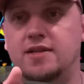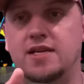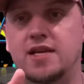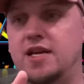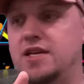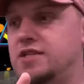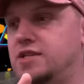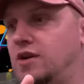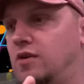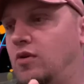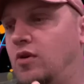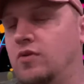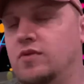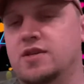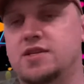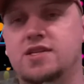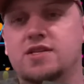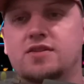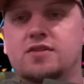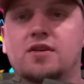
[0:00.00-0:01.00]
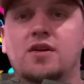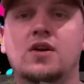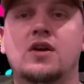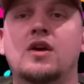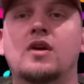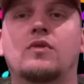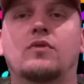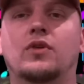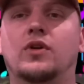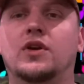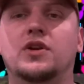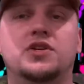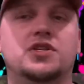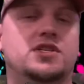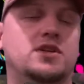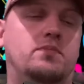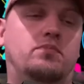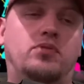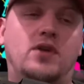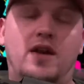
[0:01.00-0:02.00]
To each their own. This is a, really
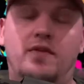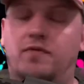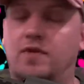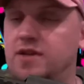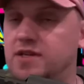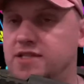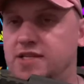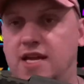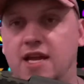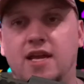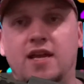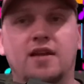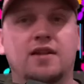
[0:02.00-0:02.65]
just a preference thing,